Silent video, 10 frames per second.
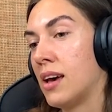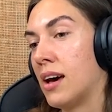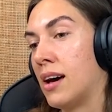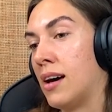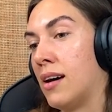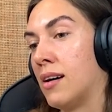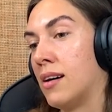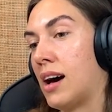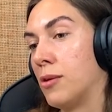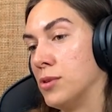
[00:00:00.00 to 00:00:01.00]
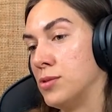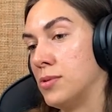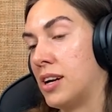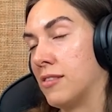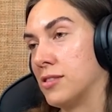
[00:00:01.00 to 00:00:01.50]
uh, I will
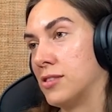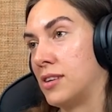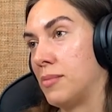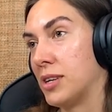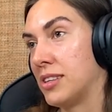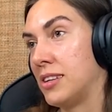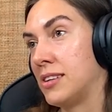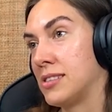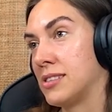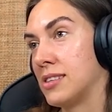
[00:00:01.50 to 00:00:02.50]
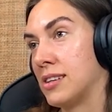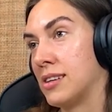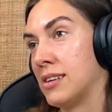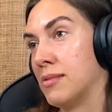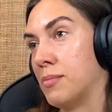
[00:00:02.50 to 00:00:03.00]
do it after Epictetus,
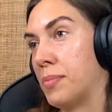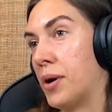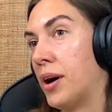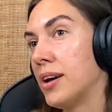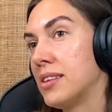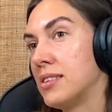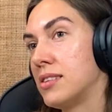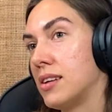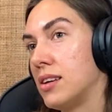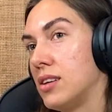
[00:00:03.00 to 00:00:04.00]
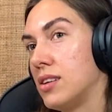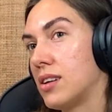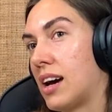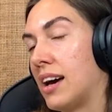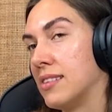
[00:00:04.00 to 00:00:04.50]
uh, but
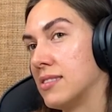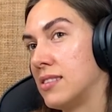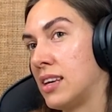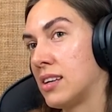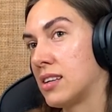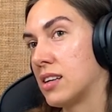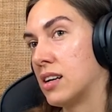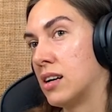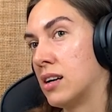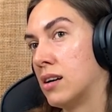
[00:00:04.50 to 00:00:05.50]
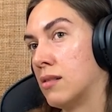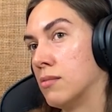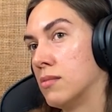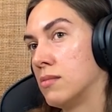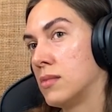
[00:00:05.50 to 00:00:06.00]
I think uh,
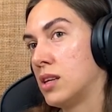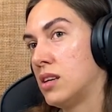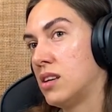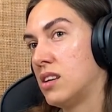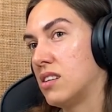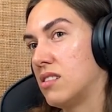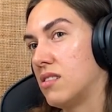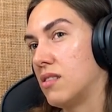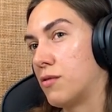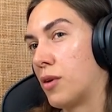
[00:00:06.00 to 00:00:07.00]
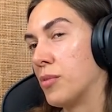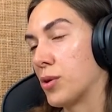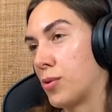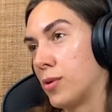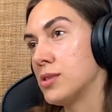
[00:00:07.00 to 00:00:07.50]
from the
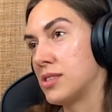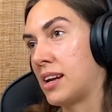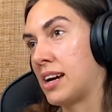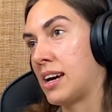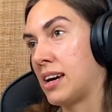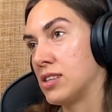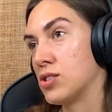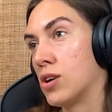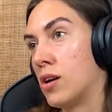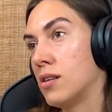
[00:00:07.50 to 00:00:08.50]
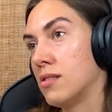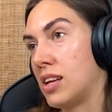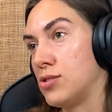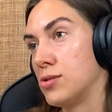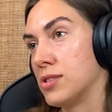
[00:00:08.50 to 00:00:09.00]
quotes that I saw
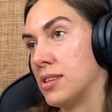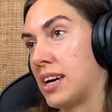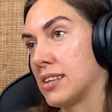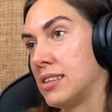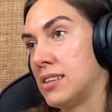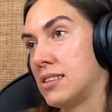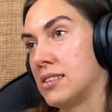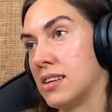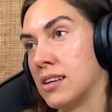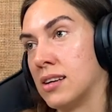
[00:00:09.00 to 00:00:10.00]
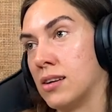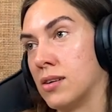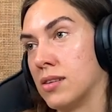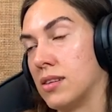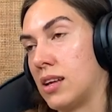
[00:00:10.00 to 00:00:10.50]
that you selected
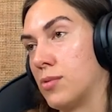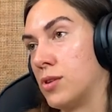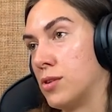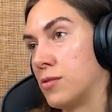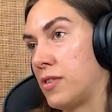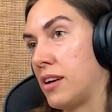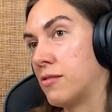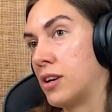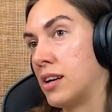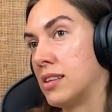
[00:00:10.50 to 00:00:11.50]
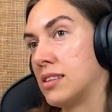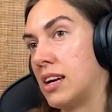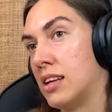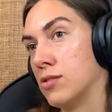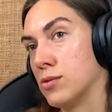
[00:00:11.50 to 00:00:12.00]
uh, that were your favorite,
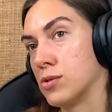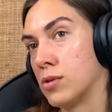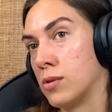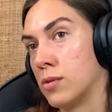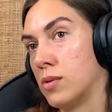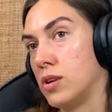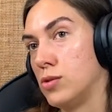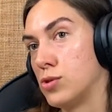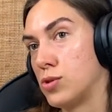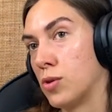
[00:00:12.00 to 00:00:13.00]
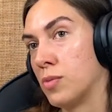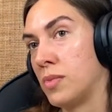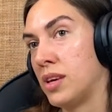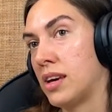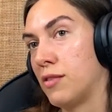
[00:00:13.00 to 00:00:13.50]
and also you showed
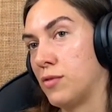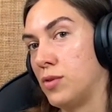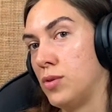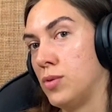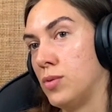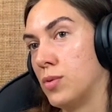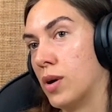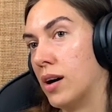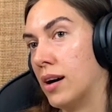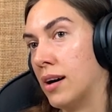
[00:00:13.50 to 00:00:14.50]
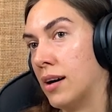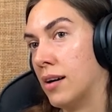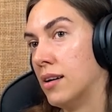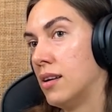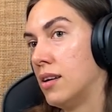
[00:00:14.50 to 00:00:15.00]
me a few uh,